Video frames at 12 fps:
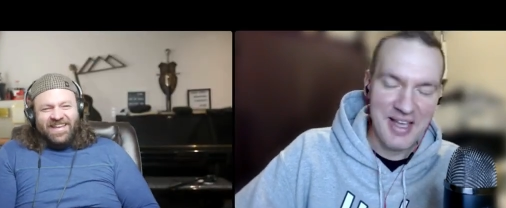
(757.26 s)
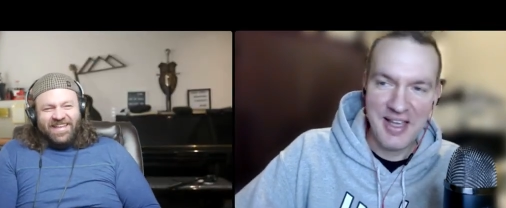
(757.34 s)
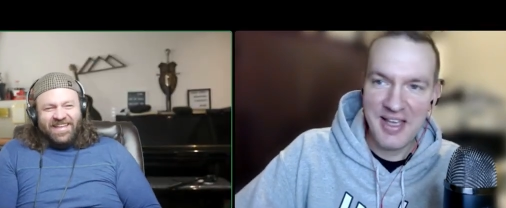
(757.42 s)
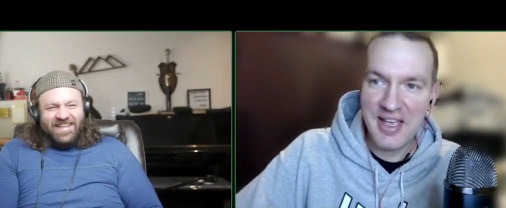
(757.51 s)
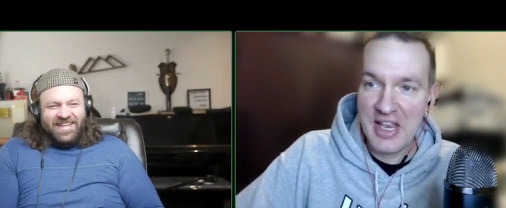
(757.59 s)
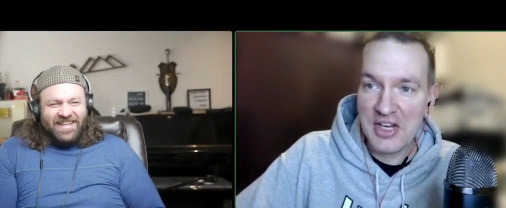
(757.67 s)

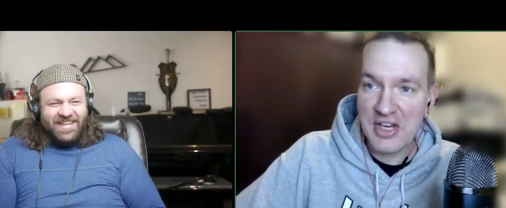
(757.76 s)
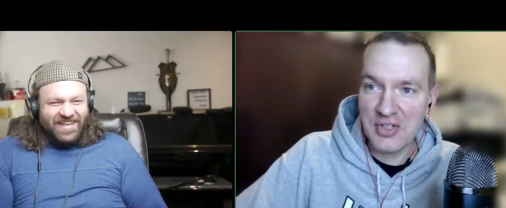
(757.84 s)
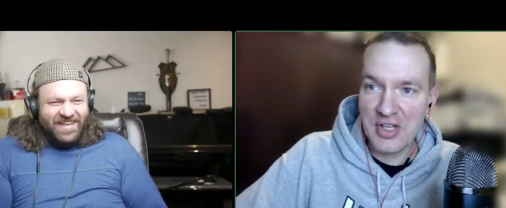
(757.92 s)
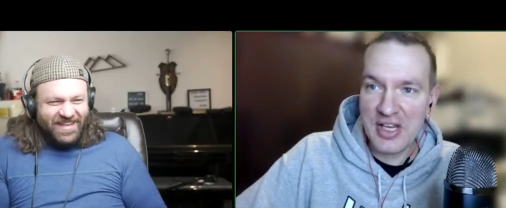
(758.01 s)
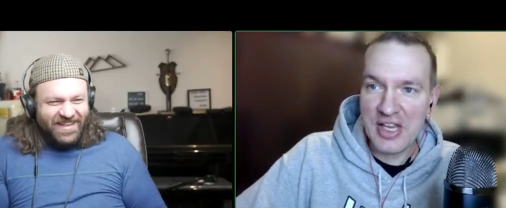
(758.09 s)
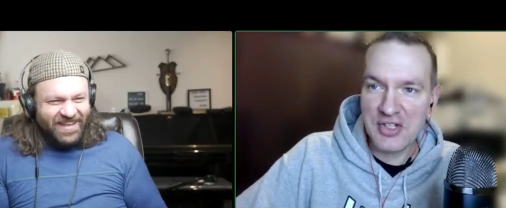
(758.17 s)

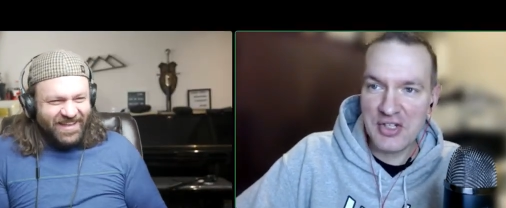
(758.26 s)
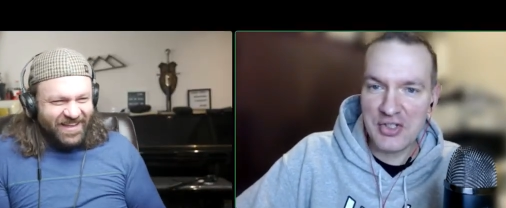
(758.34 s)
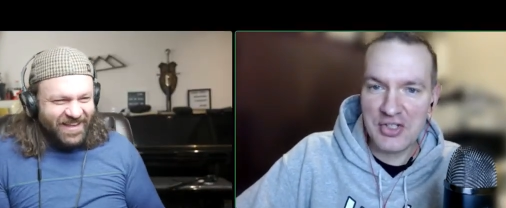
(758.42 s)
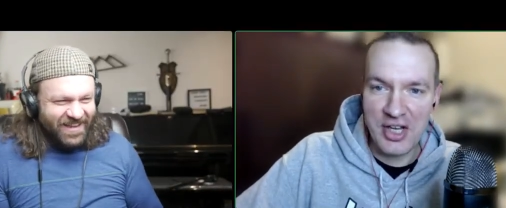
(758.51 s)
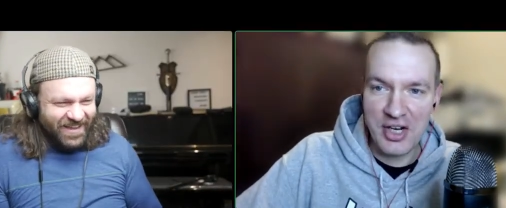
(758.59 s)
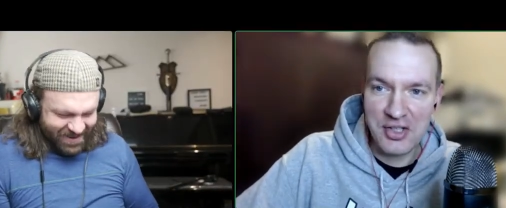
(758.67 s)
Speaker 1: An angel just
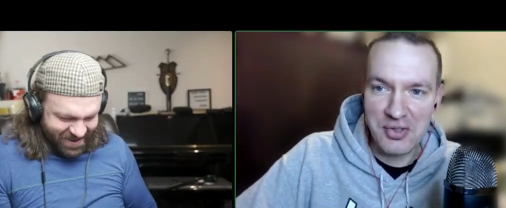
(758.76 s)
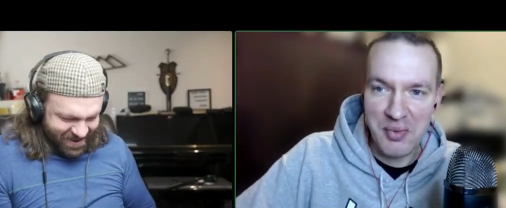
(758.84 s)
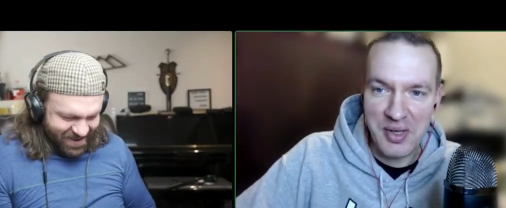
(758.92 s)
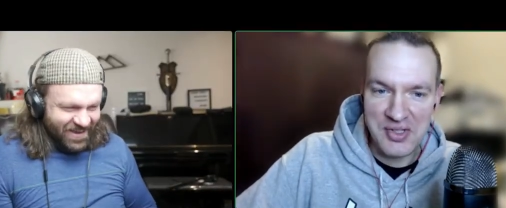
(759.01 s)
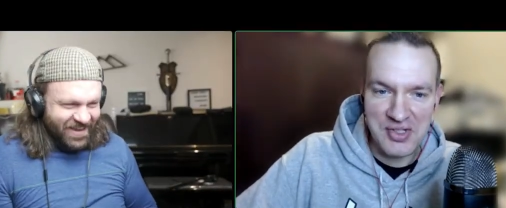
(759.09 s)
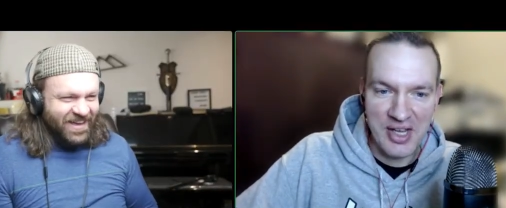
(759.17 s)
got its
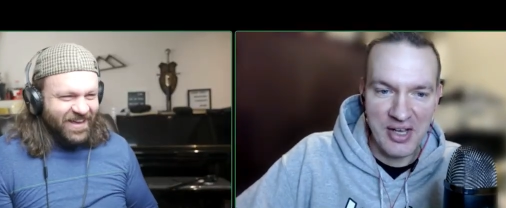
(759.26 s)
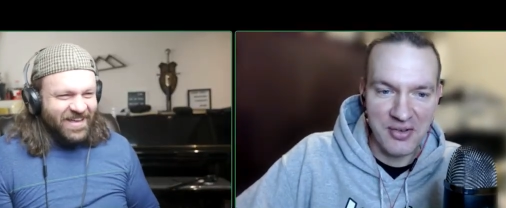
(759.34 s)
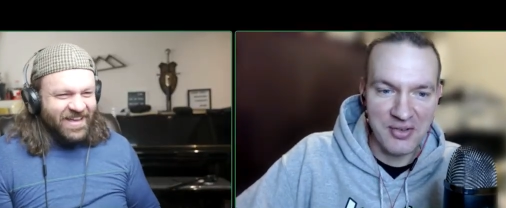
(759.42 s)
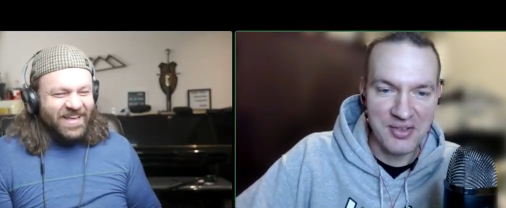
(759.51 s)
wings now.